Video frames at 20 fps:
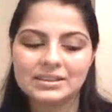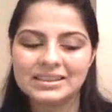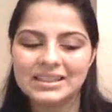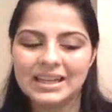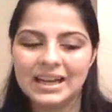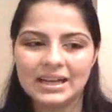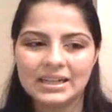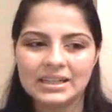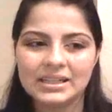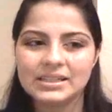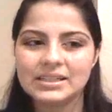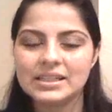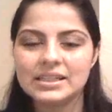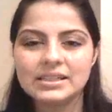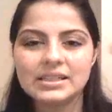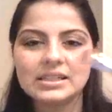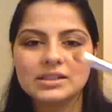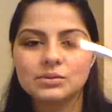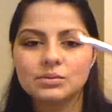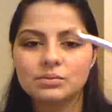Yeah, because this
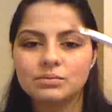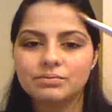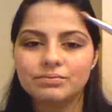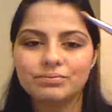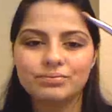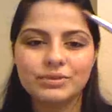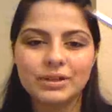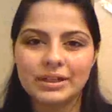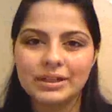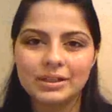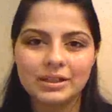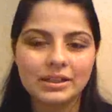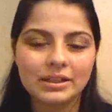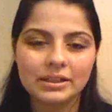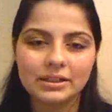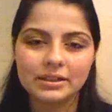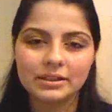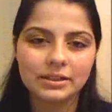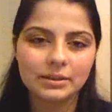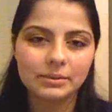is
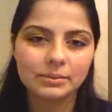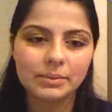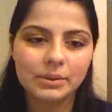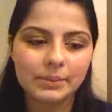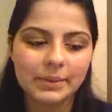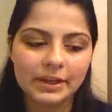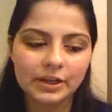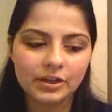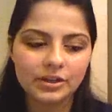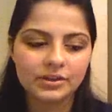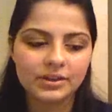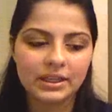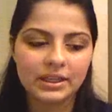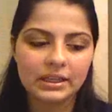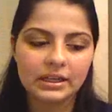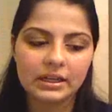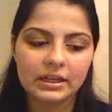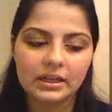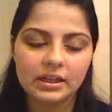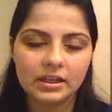gonna be better than
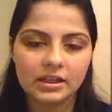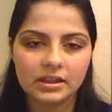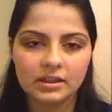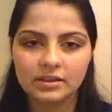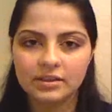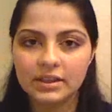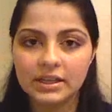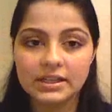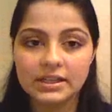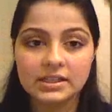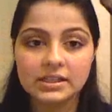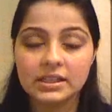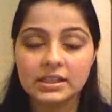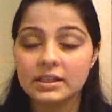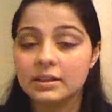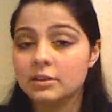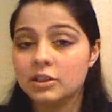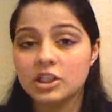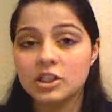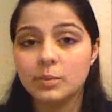this,
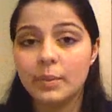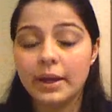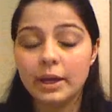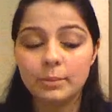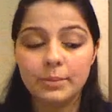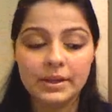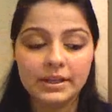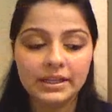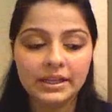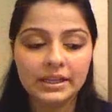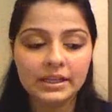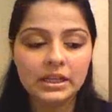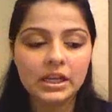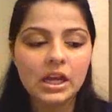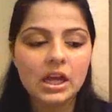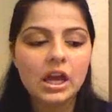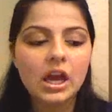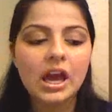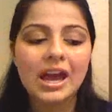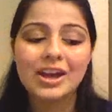just my opinion.
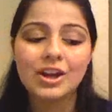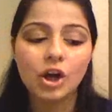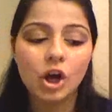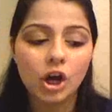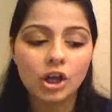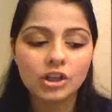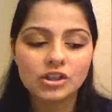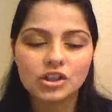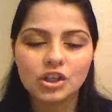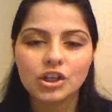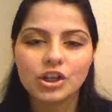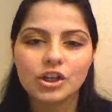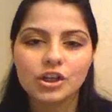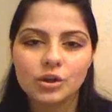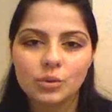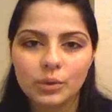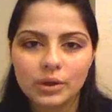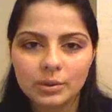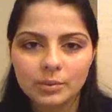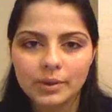And also you're
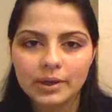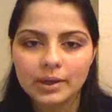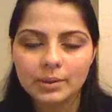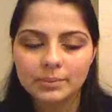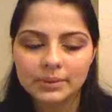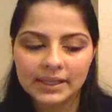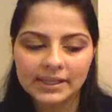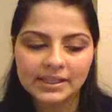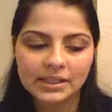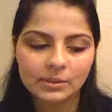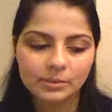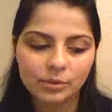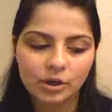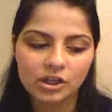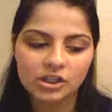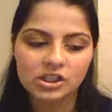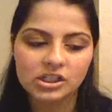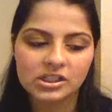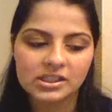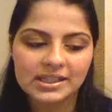gonna want to bring a blending
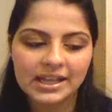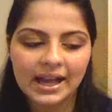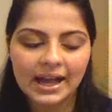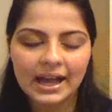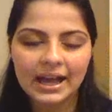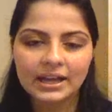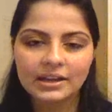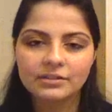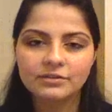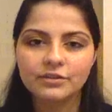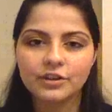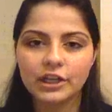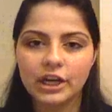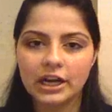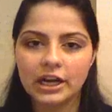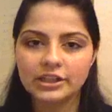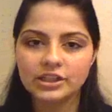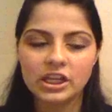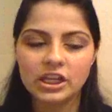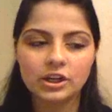brush just to add for your
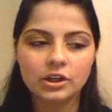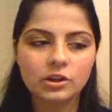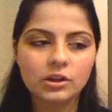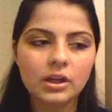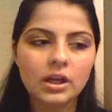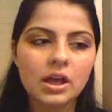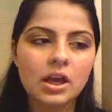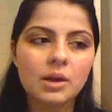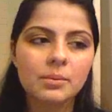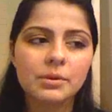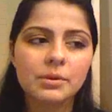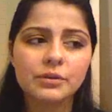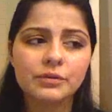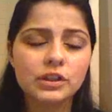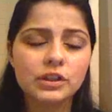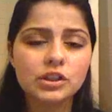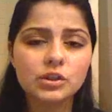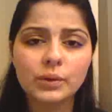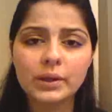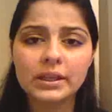eyeshadow. But if
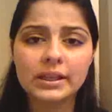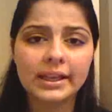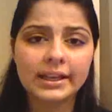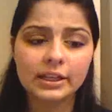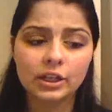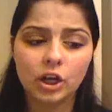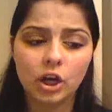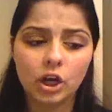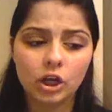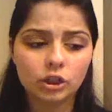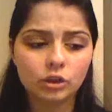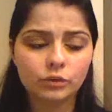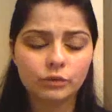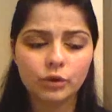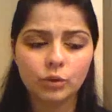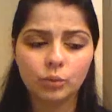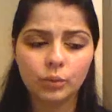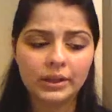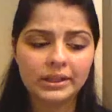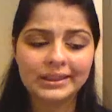you're doing like an all
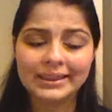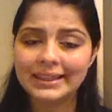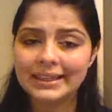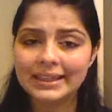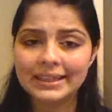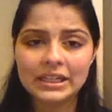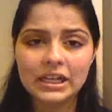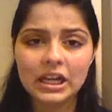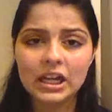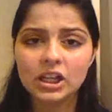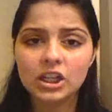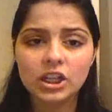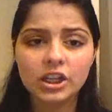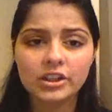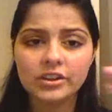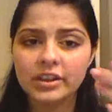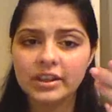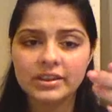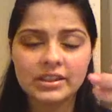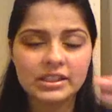over one lid color,
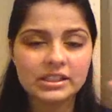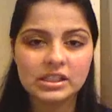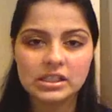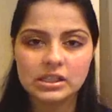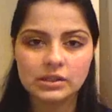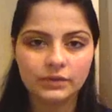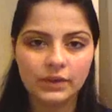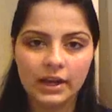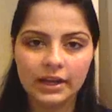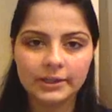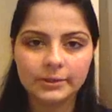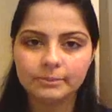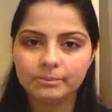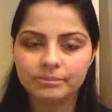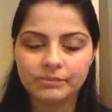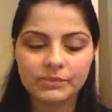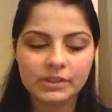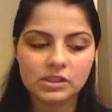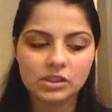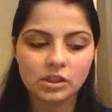then this is fine.
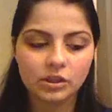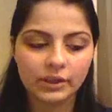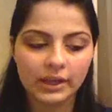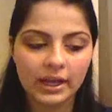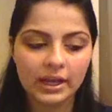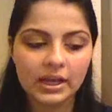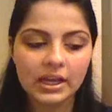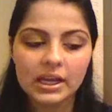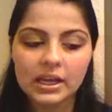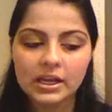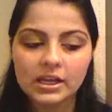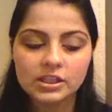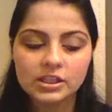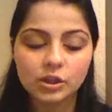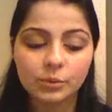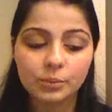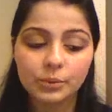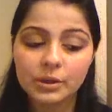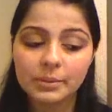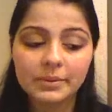So yeah,
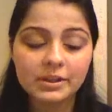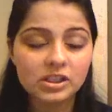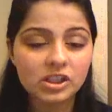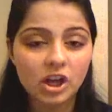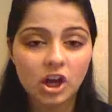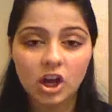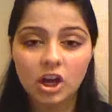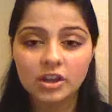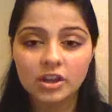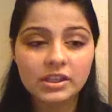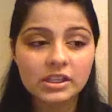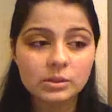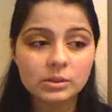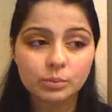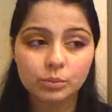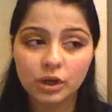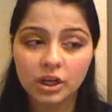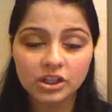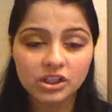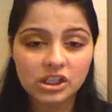so pretty much all these
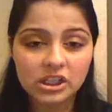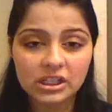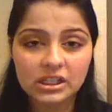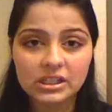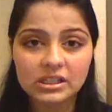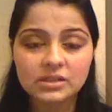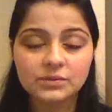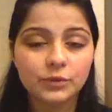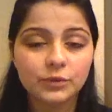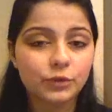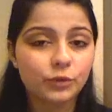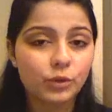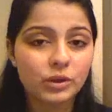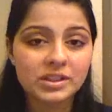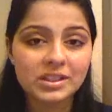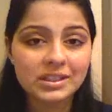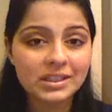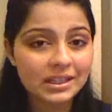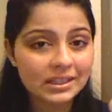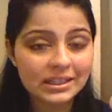brushes for
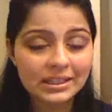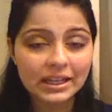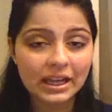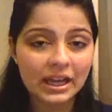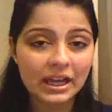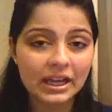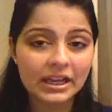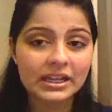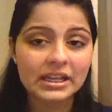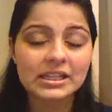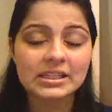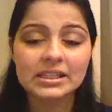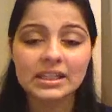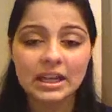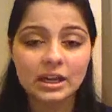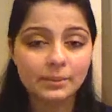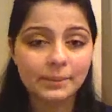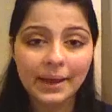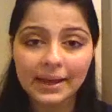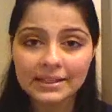$14.99 is
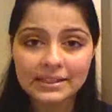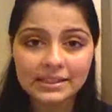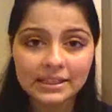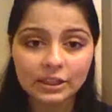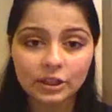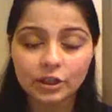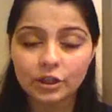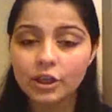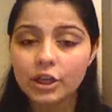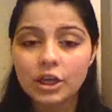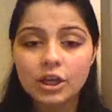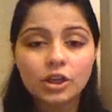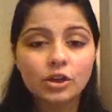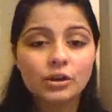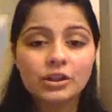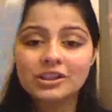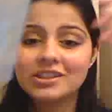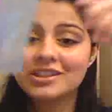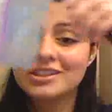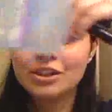not a bad deal. You
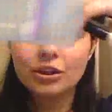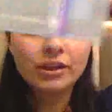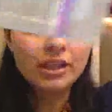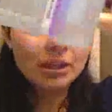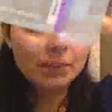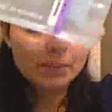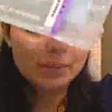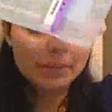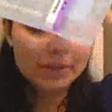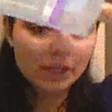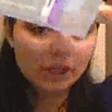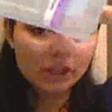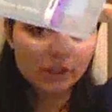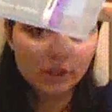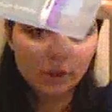could still keep them in your